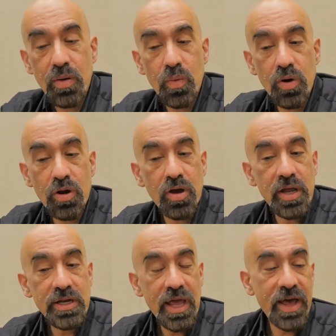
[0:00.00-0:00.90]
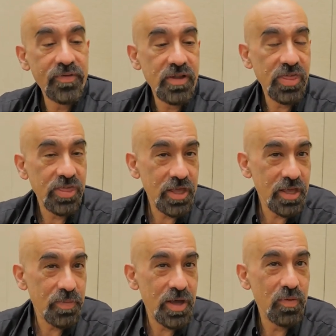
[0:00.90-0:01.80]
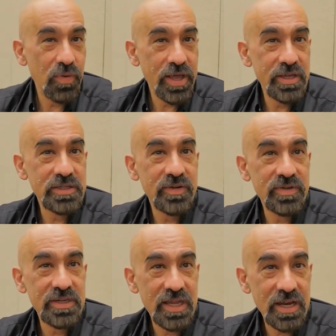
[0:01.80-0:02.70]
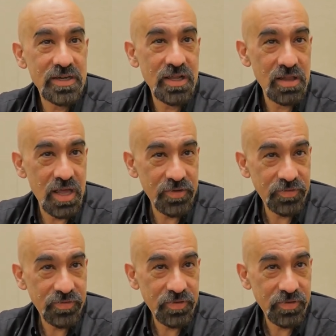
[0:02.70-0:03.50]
we're going to have to think about ways of detecting life